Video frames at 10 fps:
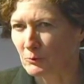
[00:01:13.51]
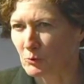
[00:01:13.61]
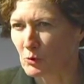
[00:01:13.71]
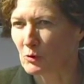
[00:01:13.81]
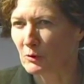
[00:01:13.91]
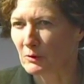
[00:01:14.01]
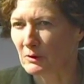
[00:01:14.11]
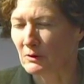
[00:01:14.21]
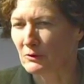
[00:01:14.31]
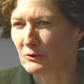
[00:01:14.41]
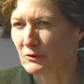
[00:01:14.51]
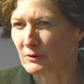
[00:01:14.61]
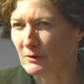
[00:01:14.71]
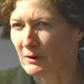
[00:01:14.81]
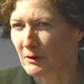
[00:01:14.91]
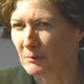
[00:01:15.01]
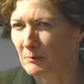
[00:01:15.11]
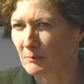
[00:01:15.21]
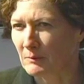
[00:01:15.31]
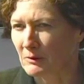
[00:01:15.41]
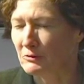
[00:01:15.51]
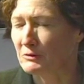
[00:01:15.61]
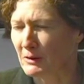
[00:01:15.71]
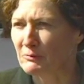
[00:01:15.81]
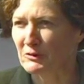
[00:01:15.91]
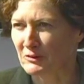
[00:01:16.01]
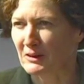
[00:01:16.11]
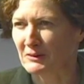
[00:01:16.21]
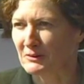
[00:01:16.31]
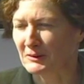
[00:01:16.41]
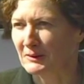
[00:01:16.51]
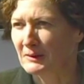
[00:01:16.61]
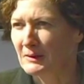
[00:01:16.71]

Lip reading: war is devastating.